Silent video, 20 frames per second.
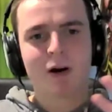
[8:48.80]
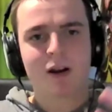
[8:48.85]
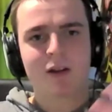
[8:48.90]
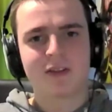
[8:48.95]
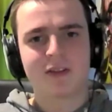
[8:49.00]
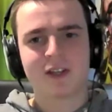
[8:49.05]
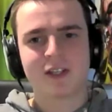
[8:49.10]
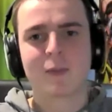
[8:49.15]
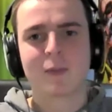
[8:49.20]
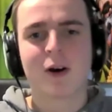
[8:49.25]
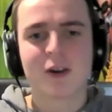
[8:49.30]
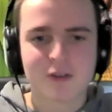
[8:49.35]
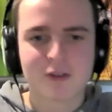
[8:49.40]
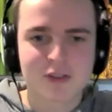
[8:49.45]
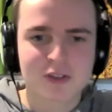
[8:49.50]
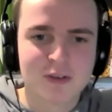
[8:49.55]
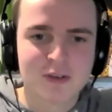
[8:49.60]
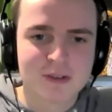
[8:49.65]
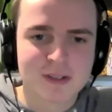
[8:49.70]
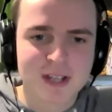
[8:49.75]
are these
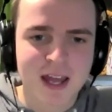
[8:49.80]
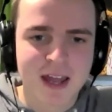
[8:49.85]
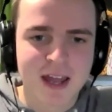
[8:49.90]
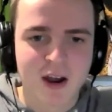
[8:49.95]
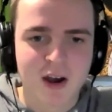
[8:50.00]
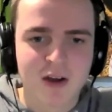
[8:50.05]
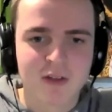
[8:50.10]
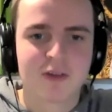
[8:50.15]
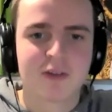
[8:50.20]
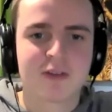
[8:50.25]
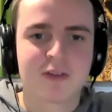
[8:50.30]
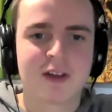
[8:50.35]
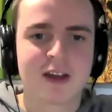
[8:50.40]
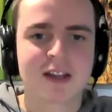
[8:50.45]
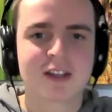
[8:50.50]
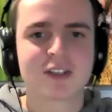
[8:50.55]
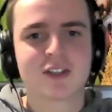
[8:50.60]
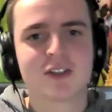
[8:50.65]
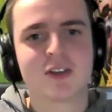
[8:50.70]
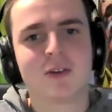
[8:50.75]
models used in other
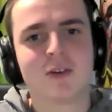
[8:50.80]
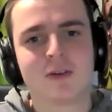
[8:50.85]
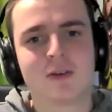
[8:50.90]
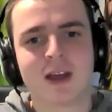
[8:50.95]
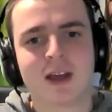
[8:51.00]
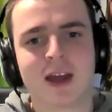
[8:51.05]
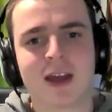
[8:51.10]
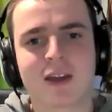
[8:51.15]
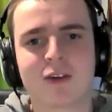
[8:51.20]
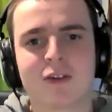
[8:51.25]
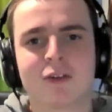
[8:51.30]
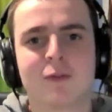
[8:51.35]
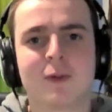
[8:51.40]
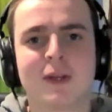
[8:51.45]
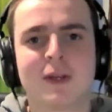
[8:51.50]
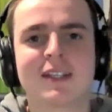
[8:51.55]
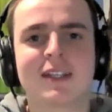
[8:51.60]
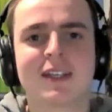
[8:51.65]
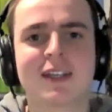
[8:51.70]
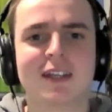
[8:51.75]
things too? Like, could
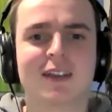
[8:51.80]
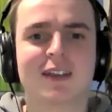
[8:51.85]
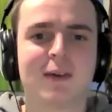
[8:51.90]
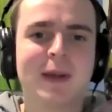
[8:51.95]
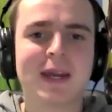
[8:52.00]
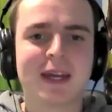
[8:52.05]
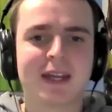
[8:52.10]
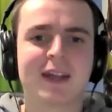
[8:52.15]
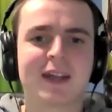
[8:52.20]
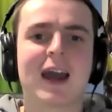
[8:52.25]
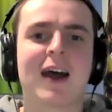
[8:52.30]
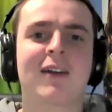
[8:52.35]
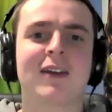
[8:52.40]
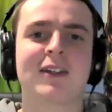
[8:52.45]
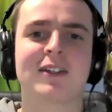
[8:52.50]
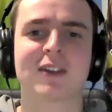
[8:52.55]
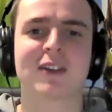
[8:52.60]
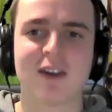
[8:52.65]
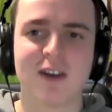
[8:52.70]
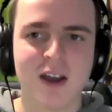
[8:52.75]
we see the main
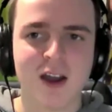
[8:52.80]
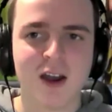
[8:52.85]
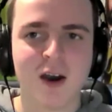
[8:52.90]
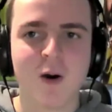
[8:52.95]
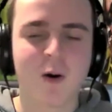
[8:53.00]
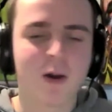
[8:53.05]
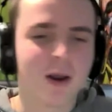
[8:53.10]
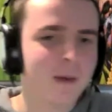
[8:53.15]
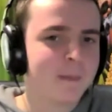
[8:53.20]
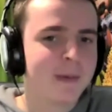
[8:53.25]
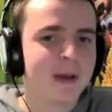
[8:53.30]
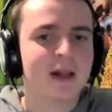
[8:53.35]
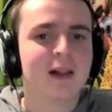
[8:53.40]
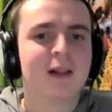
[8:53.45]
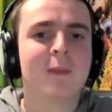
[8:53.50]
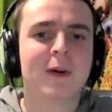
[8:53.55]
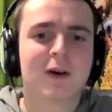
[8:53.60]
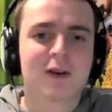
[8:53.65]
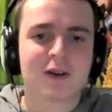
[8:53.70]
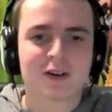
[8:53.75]
character on a
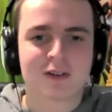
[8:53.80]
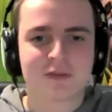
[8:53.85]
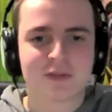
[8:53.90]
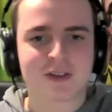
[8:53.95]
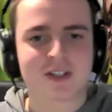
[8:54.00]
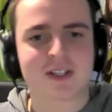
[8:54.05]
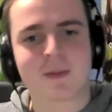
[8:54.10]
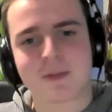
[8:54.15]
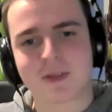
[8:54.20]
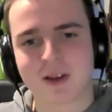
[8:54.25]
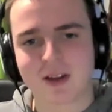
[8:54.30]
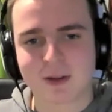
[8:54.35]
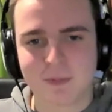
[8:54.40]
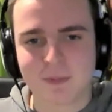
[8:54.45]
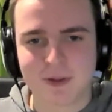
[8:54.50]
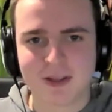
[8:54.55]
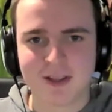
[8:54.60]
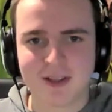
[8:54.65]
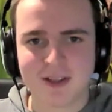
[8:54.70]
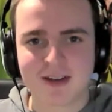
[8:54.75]
billboard for something
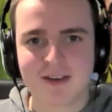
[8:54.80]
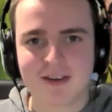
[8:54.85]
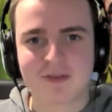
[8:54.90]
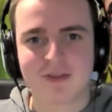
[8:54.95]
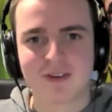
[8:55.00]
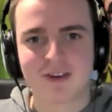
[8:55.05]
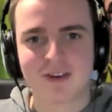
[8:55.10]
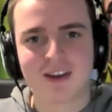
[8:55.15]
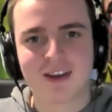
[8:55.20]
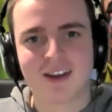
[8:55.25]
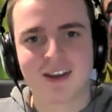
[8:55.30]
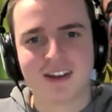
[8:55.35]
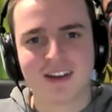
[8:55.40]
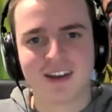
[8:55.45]
completely different?